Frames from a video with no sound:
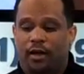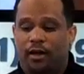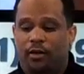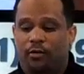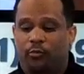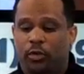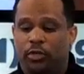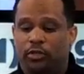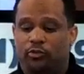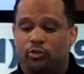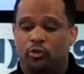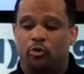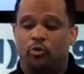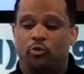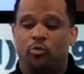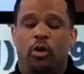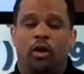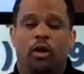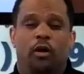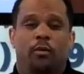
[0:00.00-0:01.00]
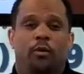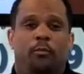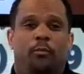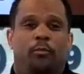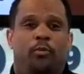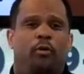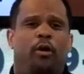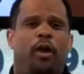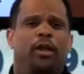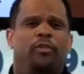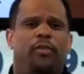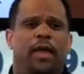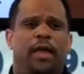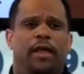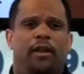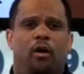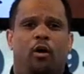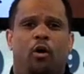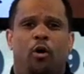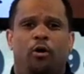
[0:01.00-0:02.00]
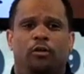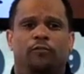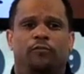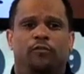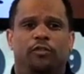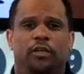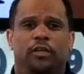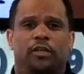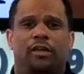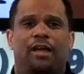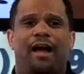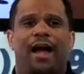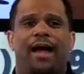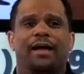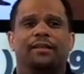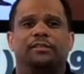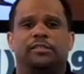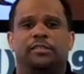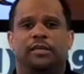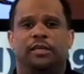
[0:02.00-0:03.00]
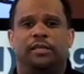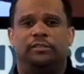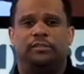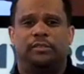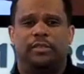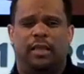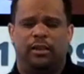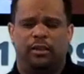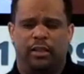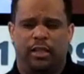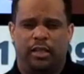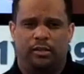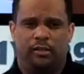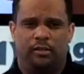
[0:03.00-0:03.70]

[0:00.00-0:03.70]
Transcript: We do pray that all of the contents that